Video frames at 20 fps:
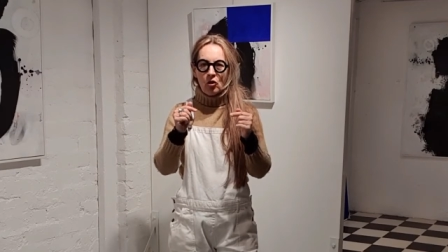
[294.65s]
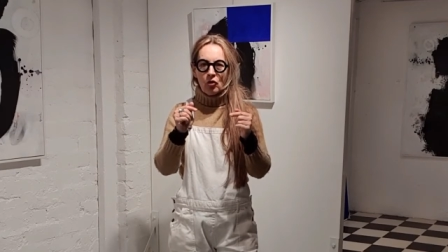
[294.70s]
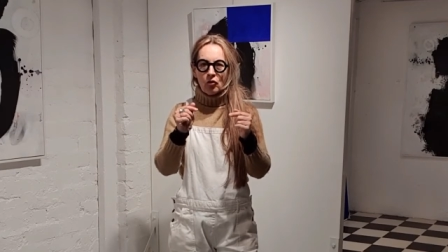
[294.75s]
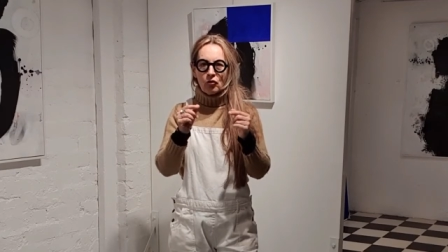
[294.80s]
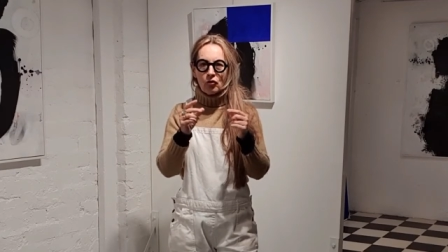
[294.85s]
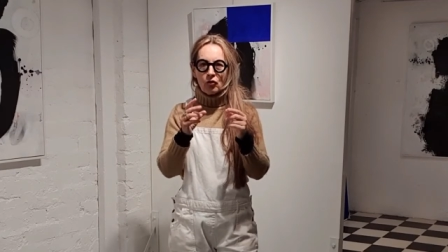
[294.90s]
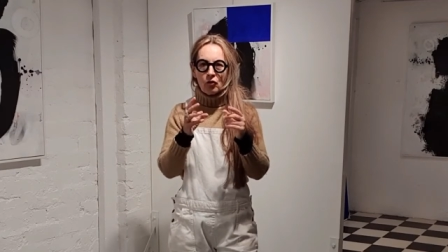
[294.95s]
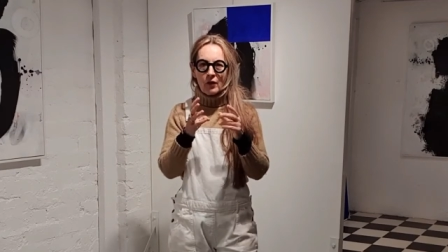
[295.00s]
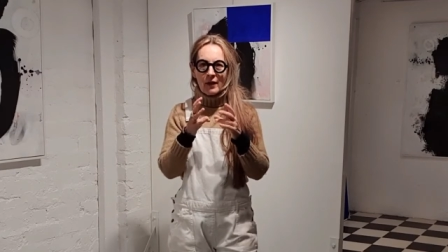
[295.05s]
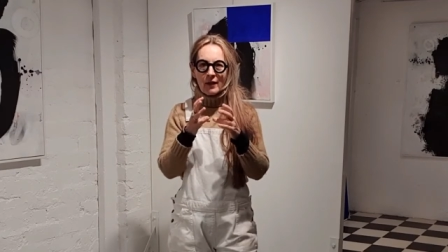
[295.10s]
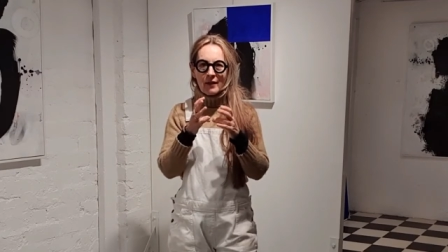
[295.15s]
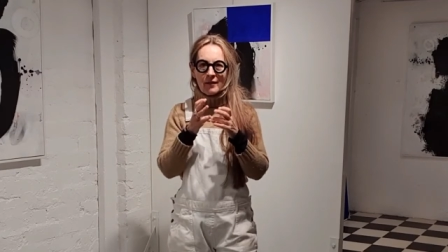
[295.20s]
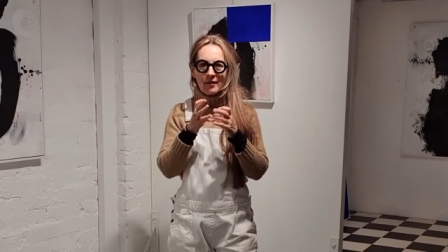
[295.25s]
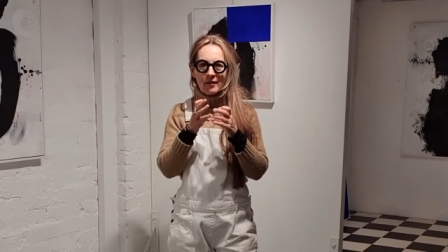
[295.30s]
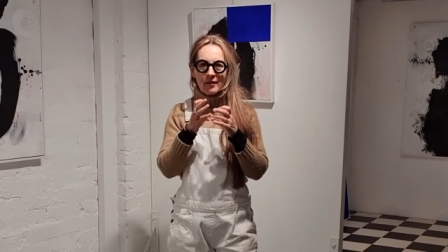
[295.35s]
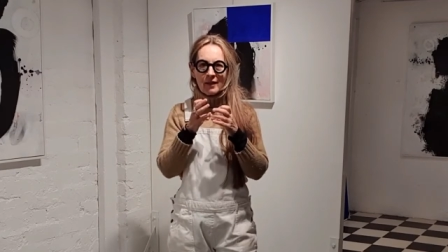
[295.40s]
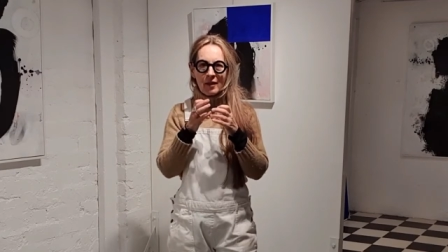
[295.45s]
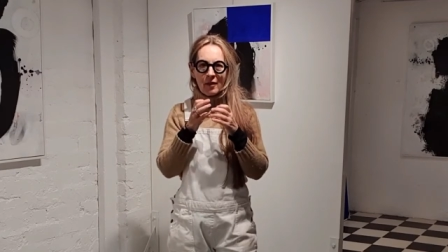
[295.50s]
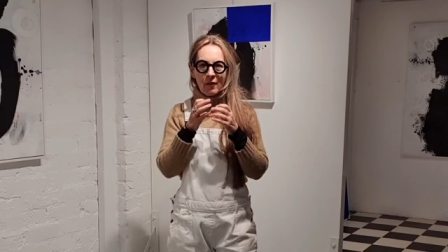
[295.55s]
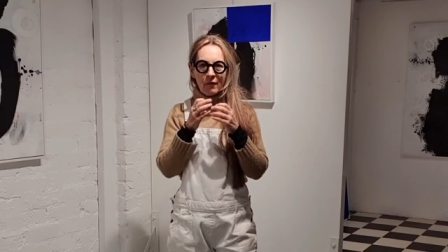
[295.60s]
So
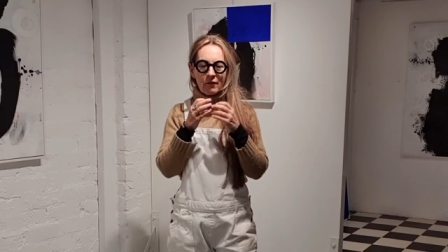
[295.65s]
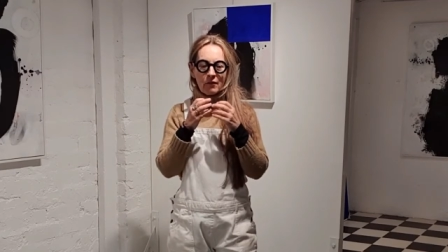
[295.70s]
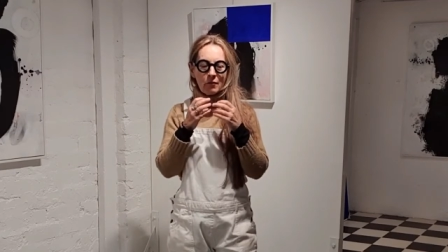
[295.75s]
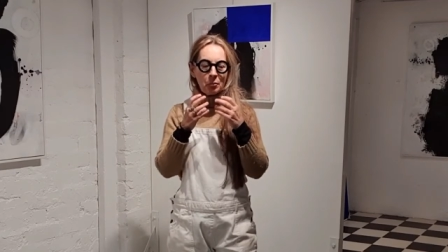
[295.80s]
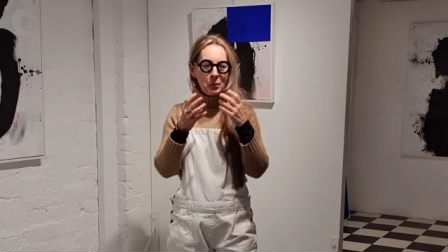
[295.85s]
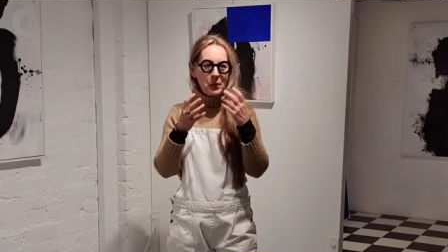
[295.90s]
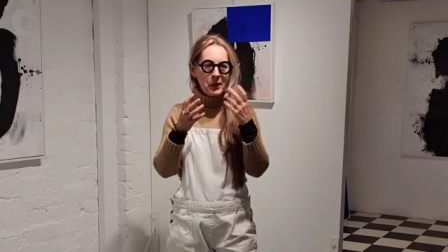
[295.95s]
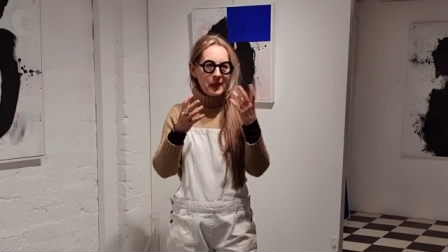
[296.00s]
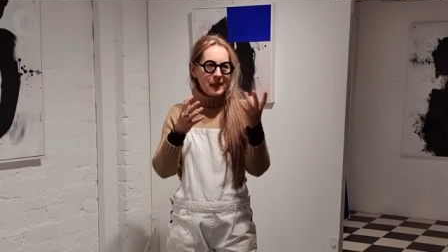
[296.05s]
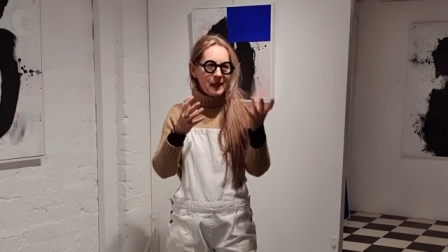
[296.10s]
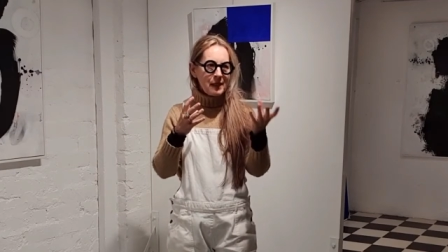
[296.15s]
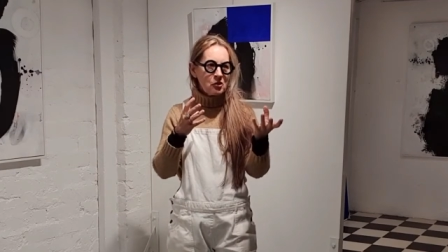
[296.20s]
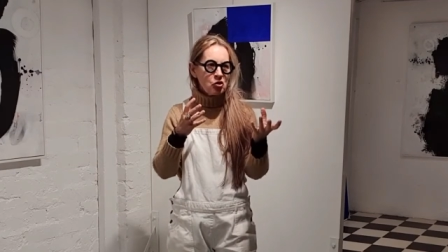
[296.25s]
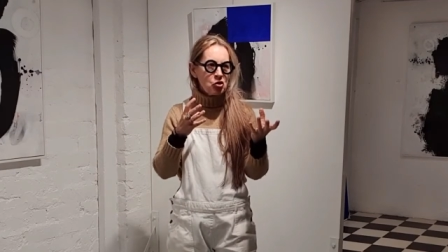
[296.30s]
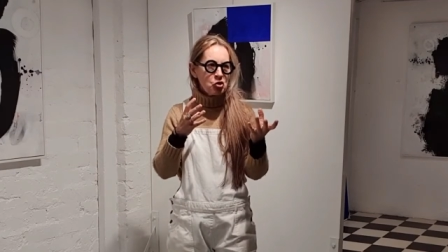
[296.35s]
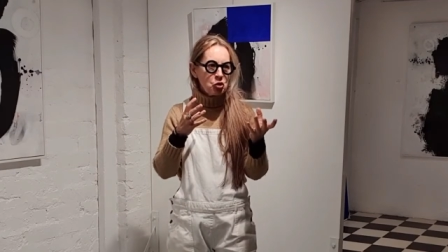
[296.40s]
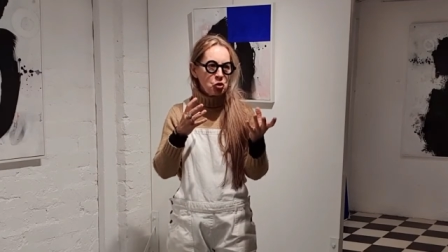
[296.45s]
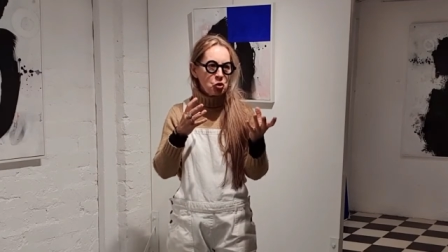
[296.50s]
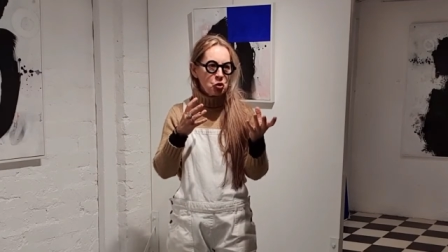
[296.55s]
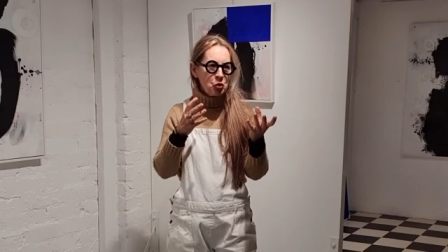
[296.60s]
instead of speaking
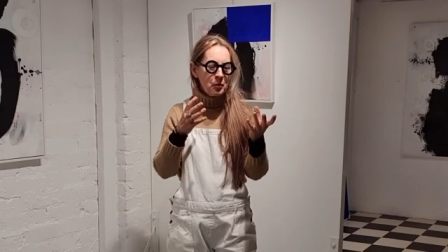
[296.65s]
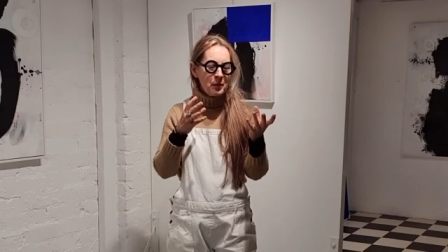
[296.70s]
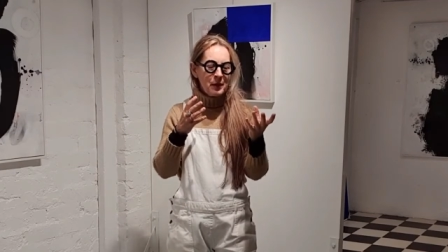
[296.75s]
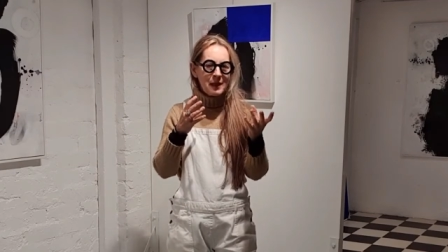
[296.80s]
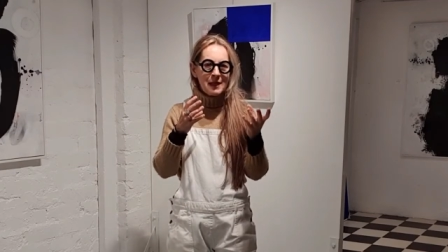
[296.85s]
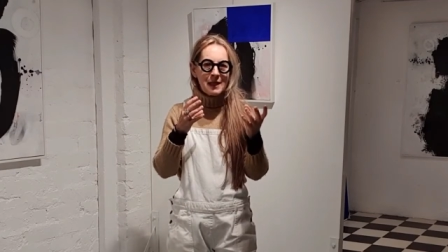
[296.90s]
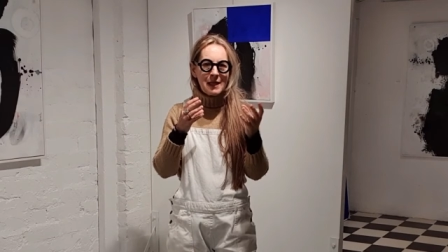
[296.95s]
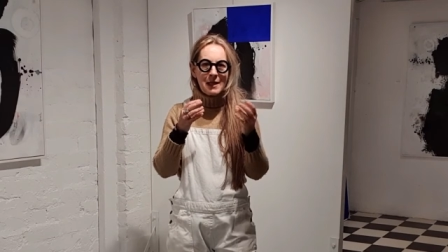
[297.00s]
doom and